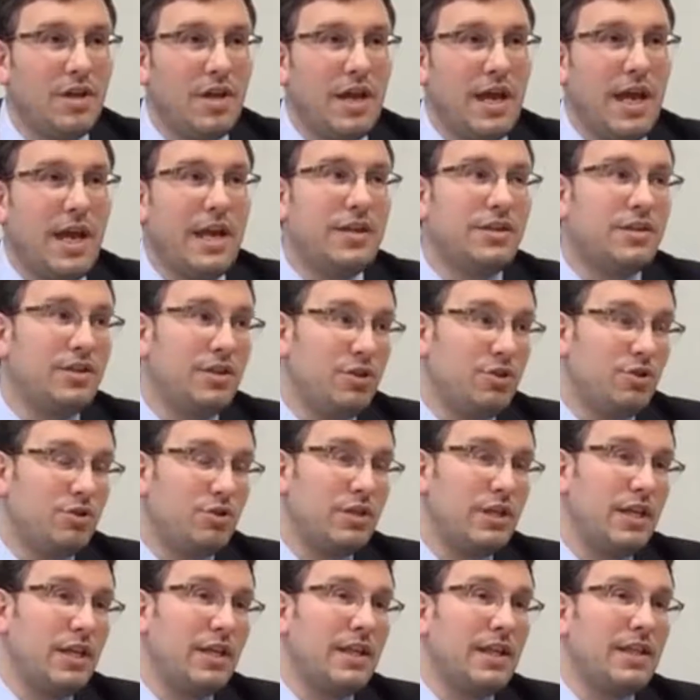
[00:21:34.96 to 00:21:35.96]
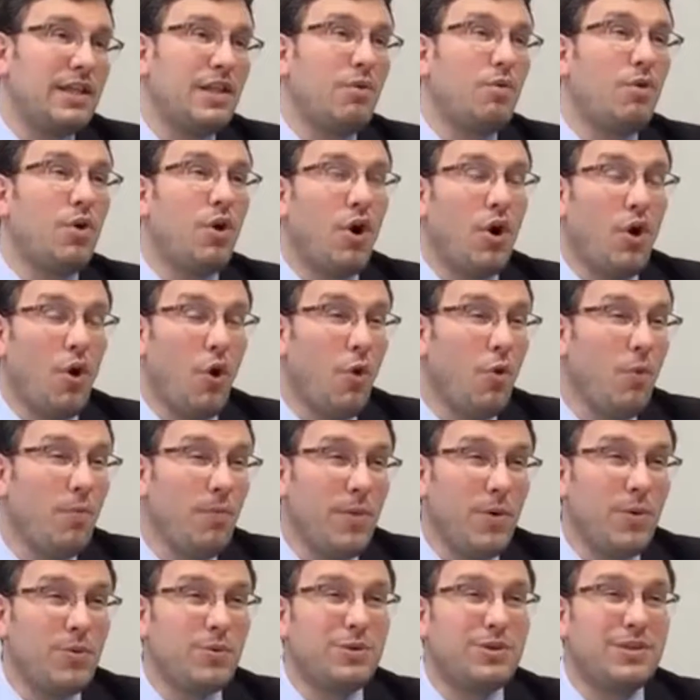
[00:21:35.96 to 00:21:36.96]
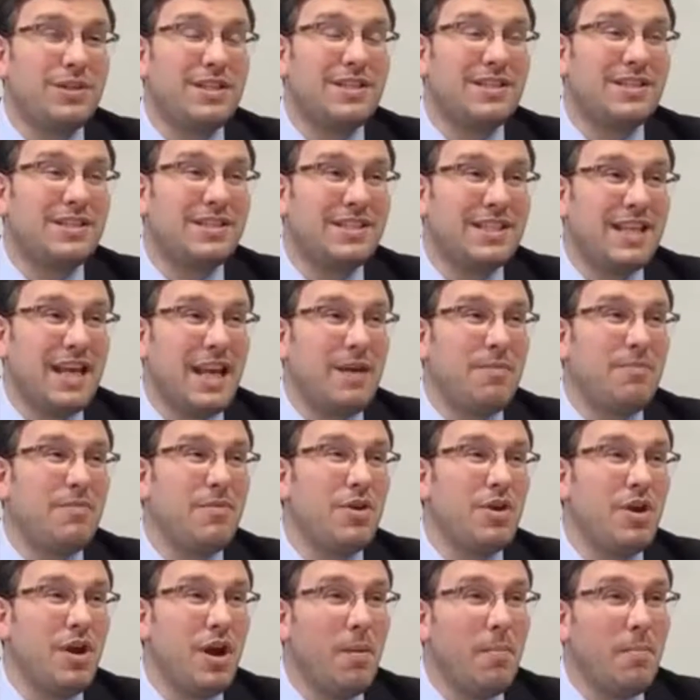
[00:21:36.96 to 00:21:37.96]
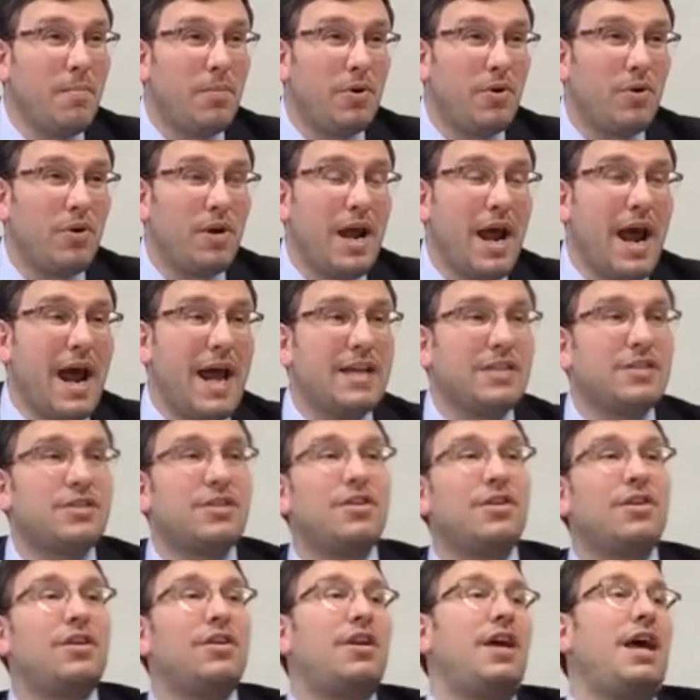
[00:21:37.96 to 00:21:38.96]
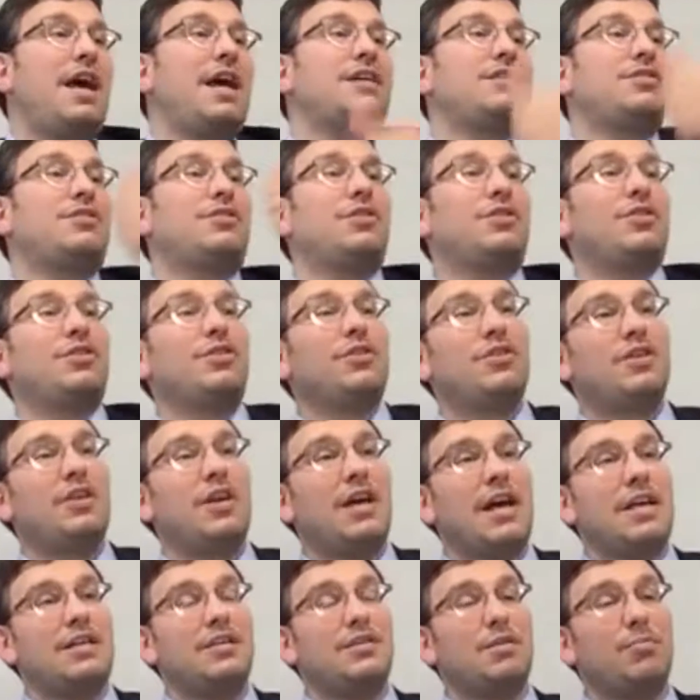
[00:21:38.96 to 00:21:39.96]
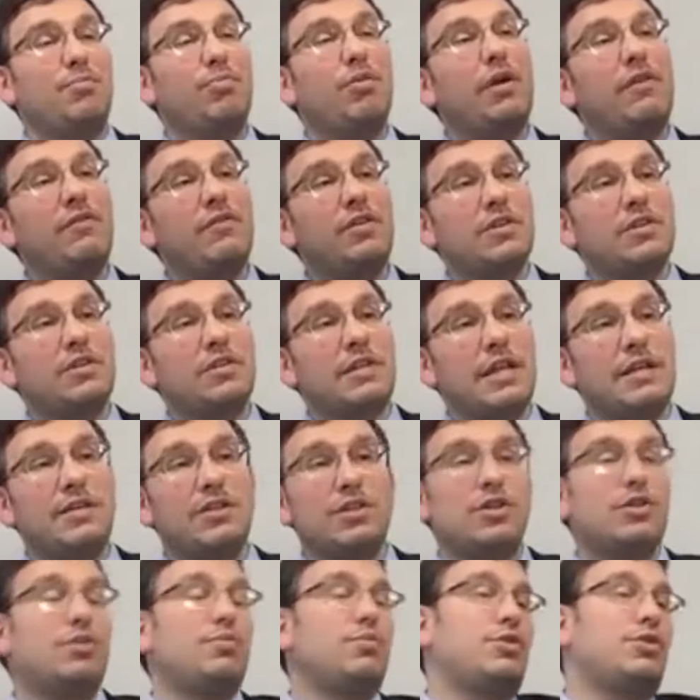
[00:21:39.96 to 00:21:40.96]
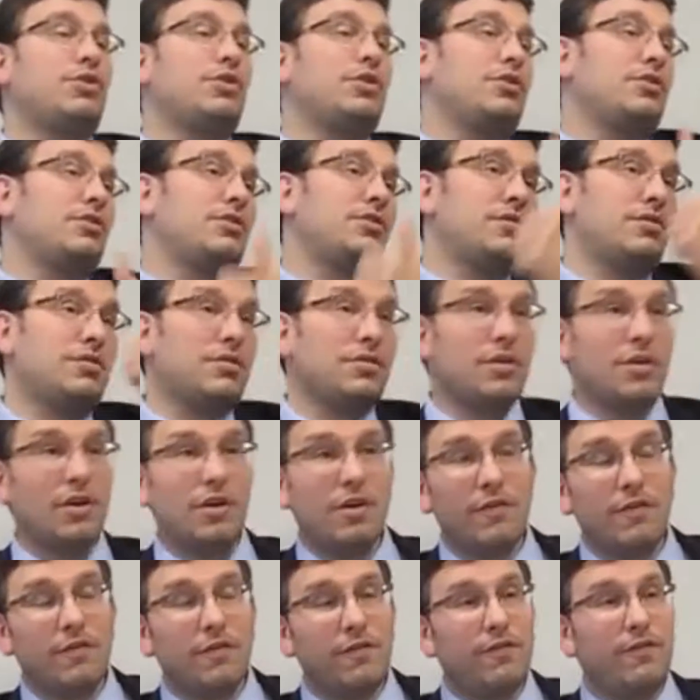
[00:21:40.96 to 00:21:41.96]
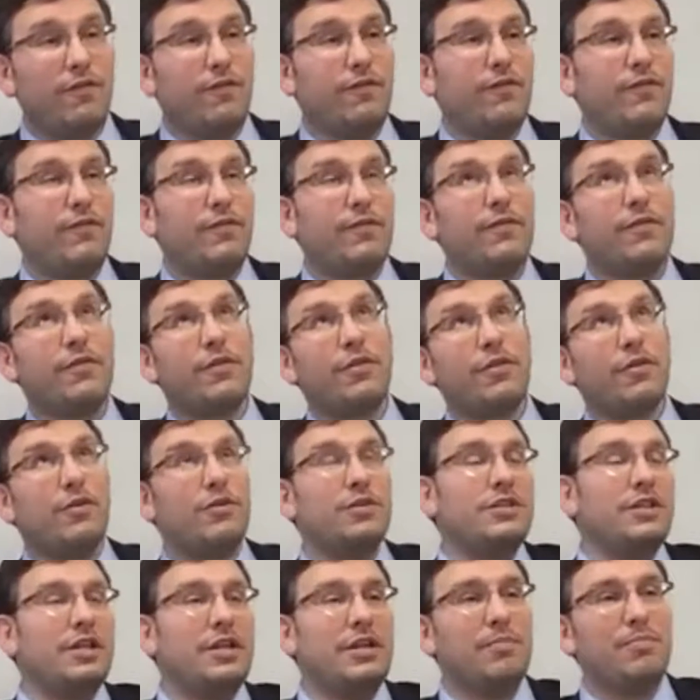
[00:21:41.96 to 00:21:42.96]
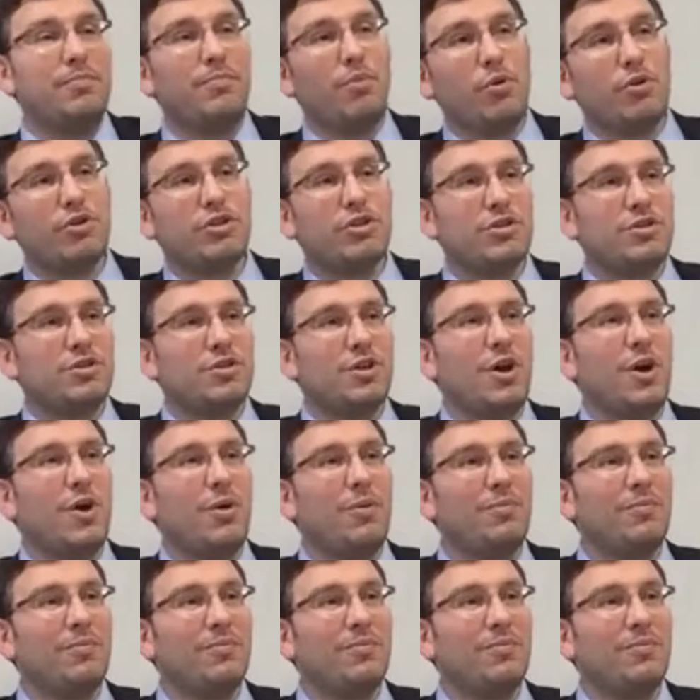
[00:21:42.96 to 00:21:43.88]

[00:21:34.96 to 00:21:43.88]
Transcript: And it's interesting that they were almost the same number as the previous census, which is 13 portions ago.